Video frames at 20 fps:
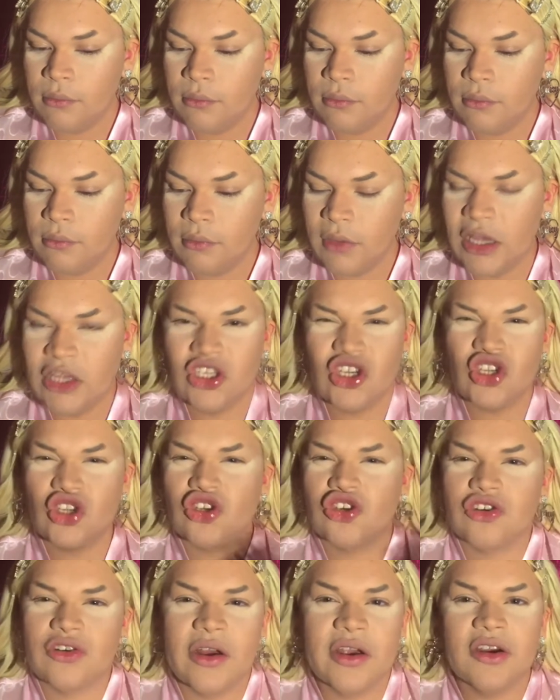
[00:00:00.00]
it just
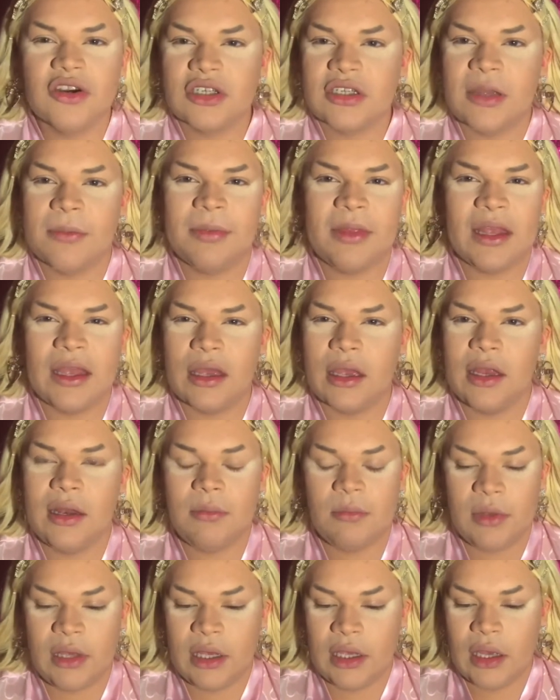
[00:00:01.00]
triggers something in
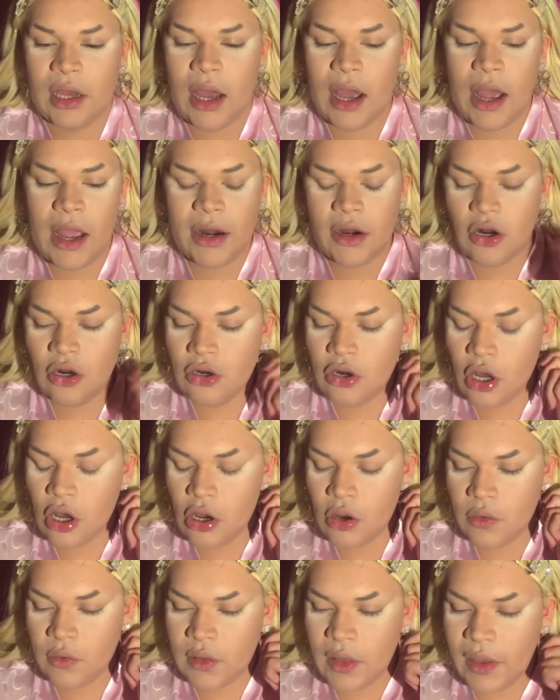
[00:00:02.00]
me. I don't
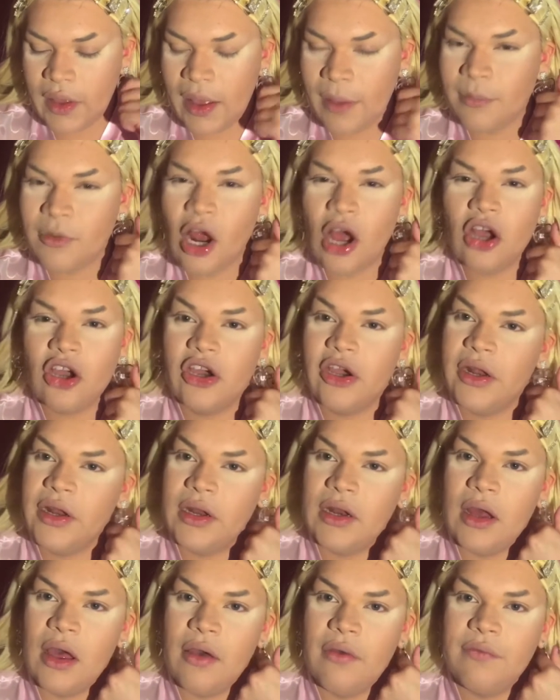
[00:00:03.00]
know, like I'm not good
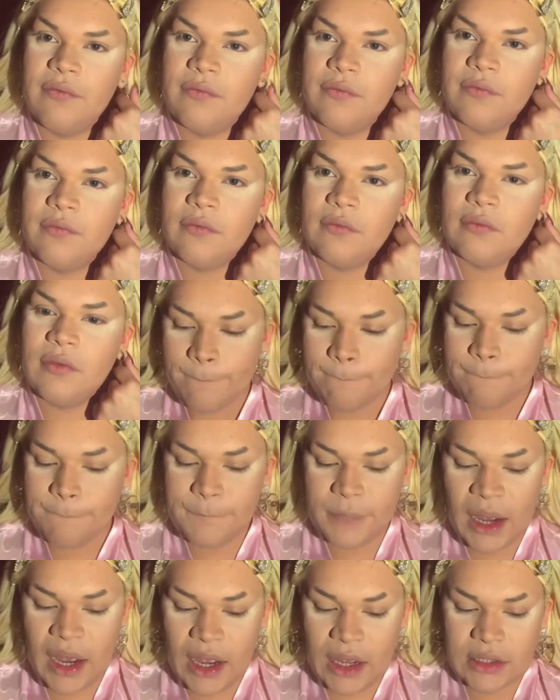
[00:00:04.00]
enough.
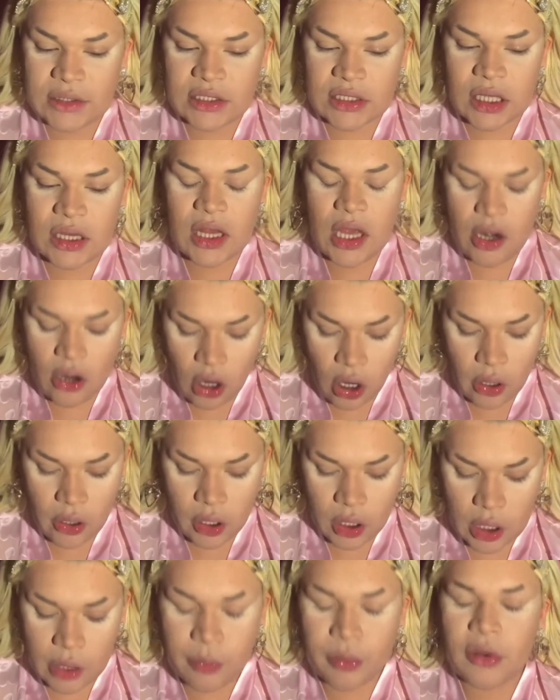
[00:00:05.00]
But there are a
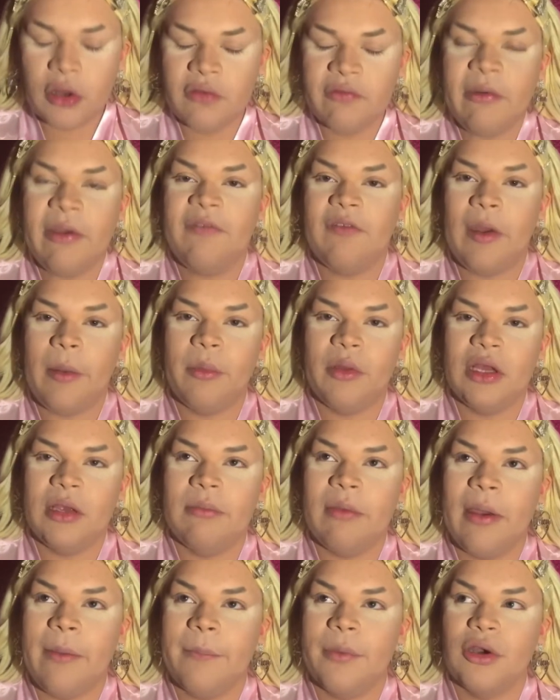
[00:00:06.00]
couple of my family
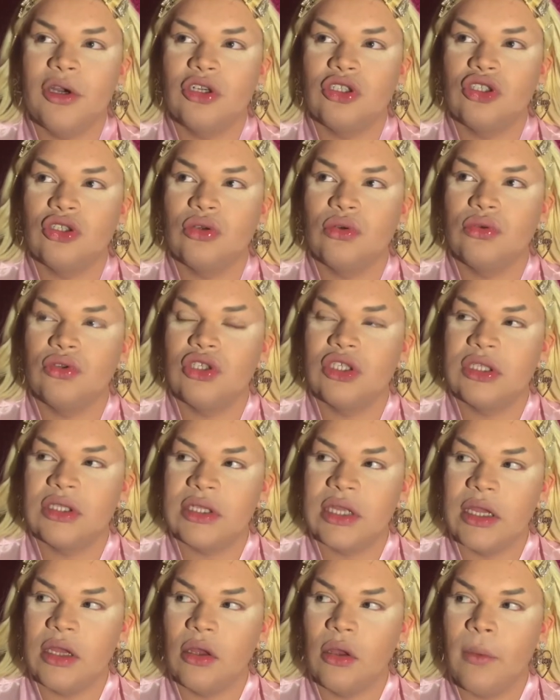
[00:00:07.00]
members who
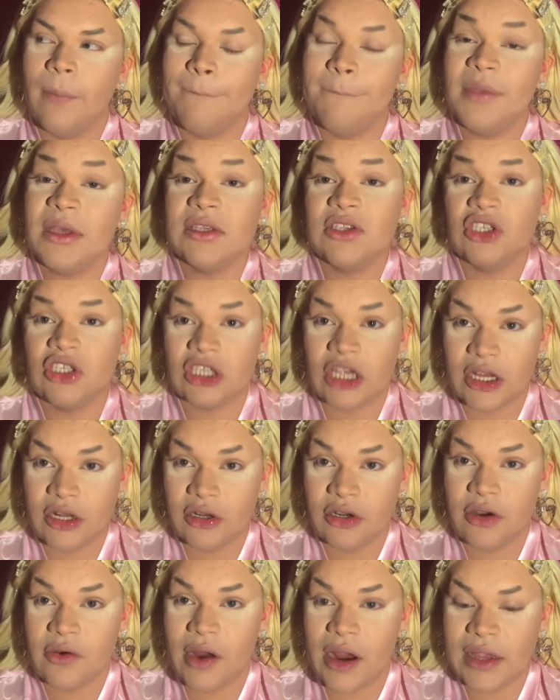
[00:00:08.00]
still
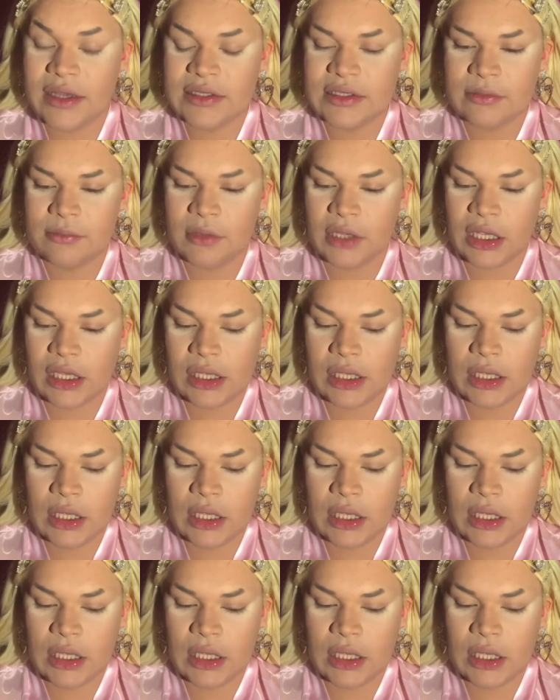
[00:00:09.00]
misgenderize me,